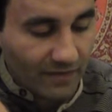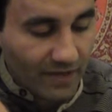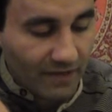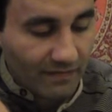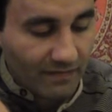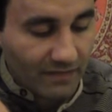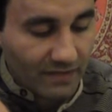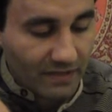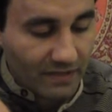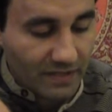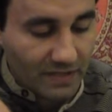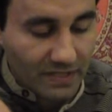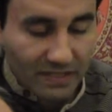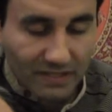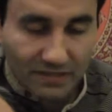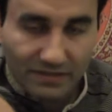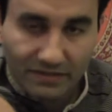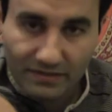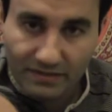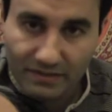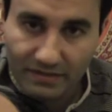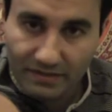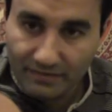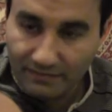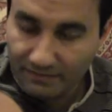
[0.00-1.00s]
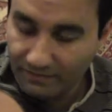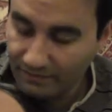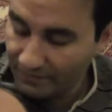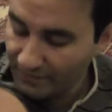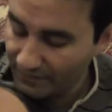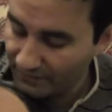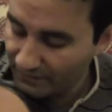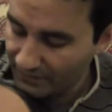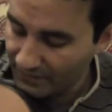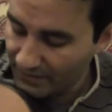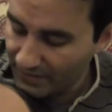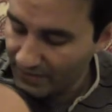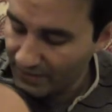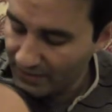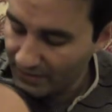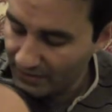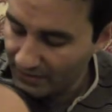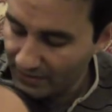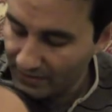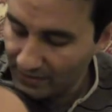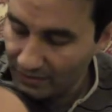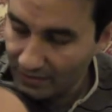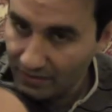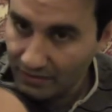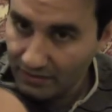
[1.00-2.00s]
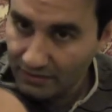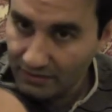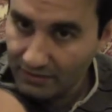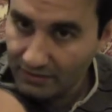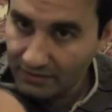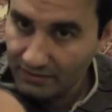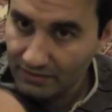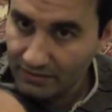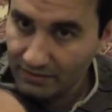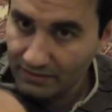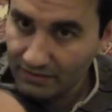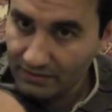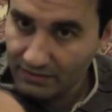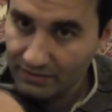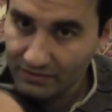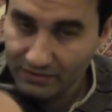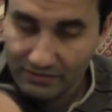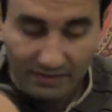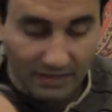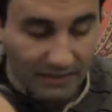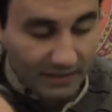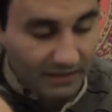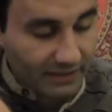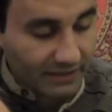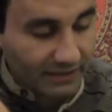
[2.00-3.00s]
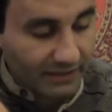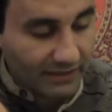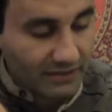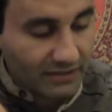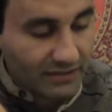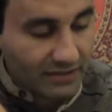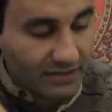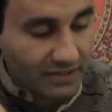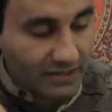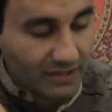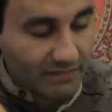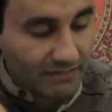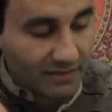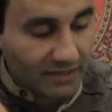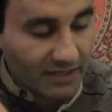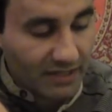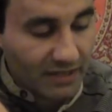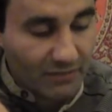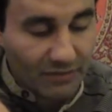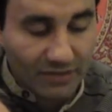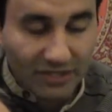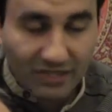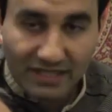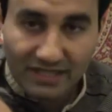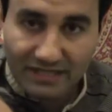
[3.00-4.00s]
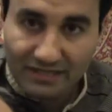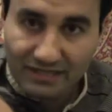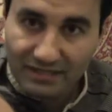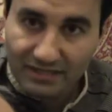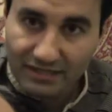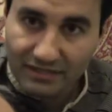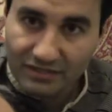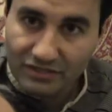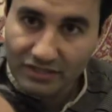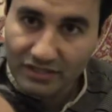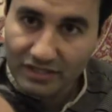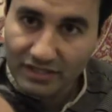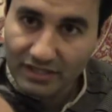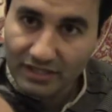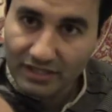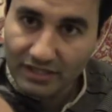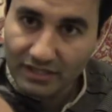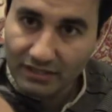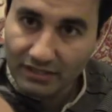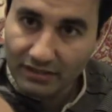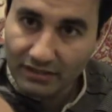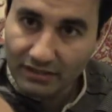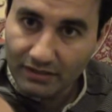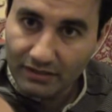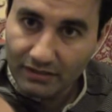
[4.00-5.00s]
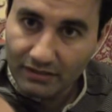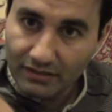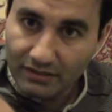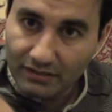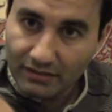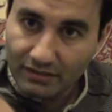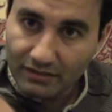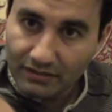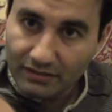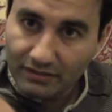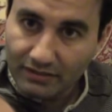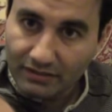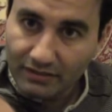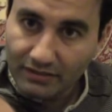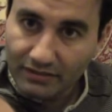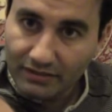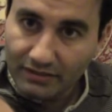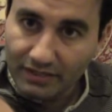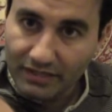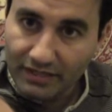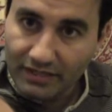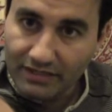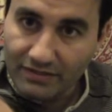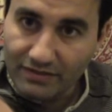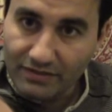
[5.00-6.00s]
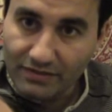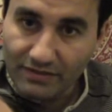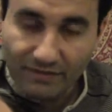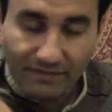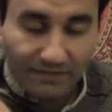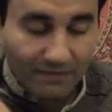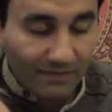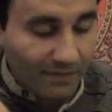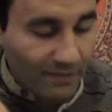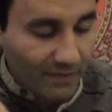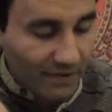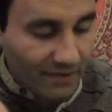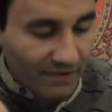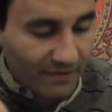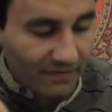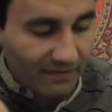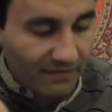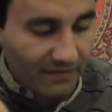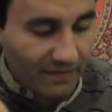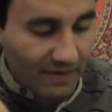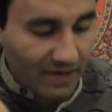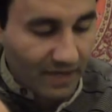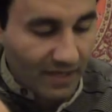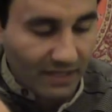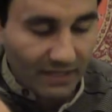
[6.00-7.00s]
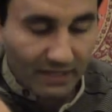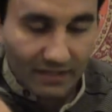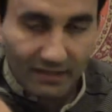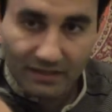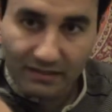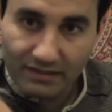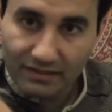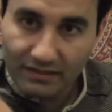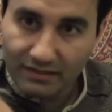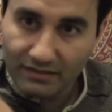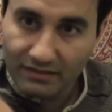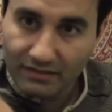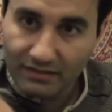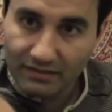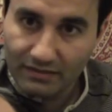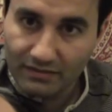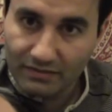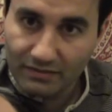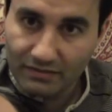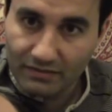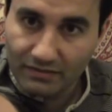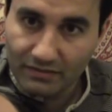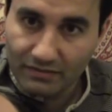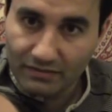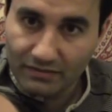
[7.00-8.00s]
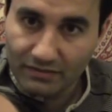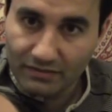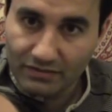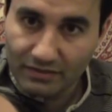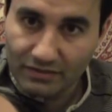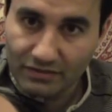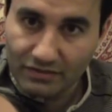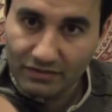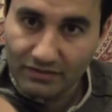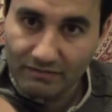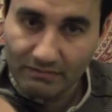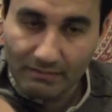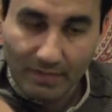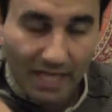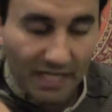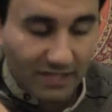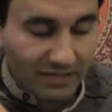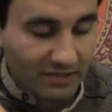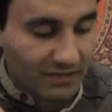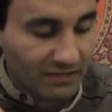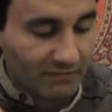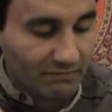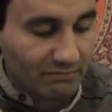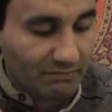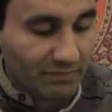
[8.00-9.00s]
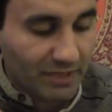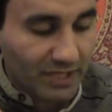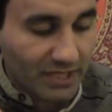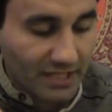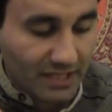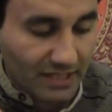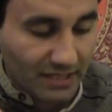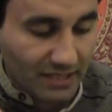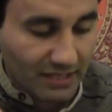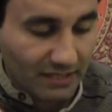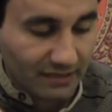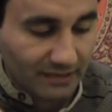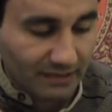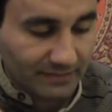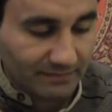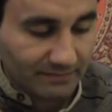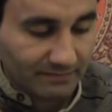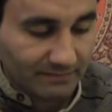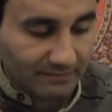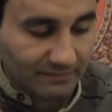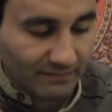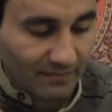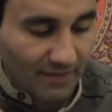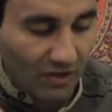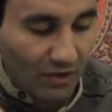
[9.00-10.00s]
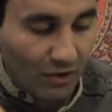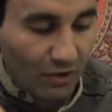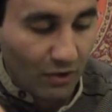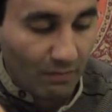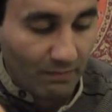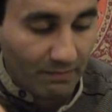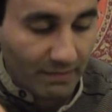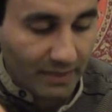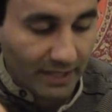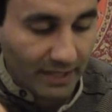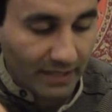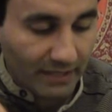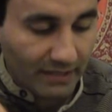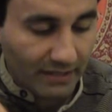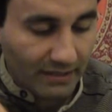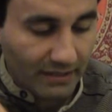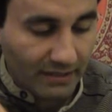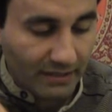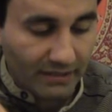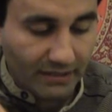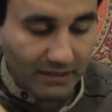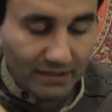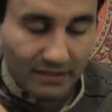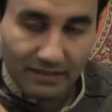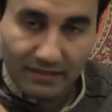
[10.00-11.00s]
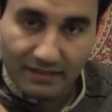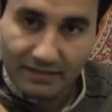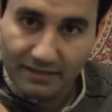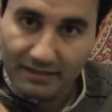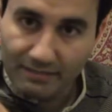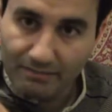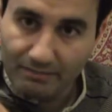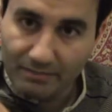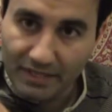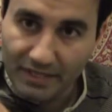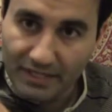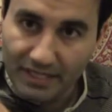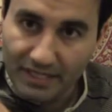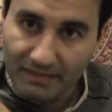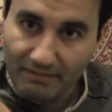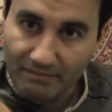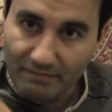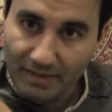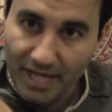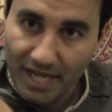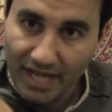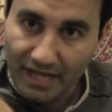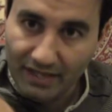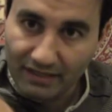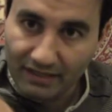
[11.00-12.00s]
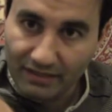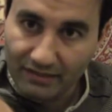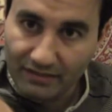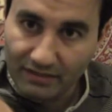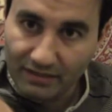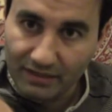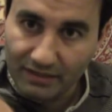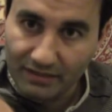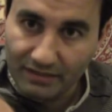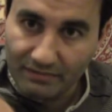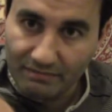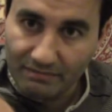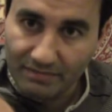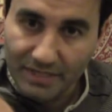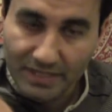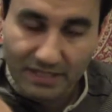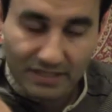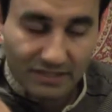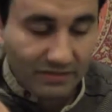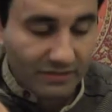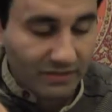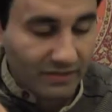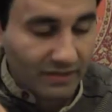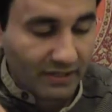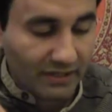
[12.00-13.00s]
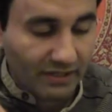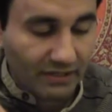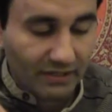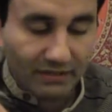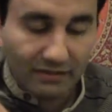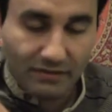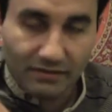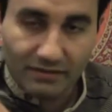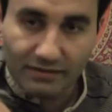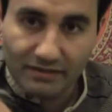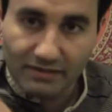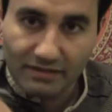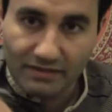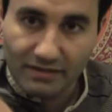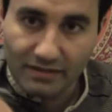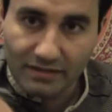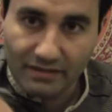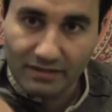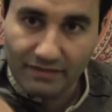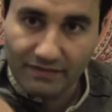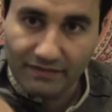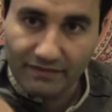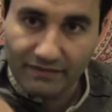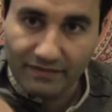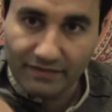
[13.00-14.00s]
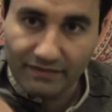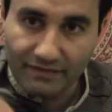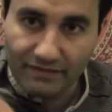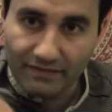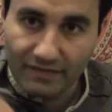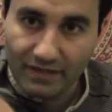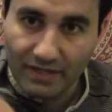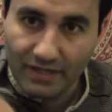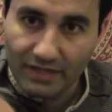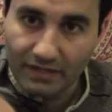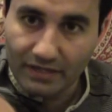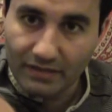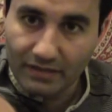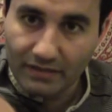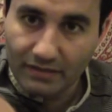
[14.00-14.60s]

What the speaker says: on your D string, 5th fret, should sound like the G. But then when you get to the G, you got to do the 4th fret. Should match your B open. But then back on the B string, on the 5th fret,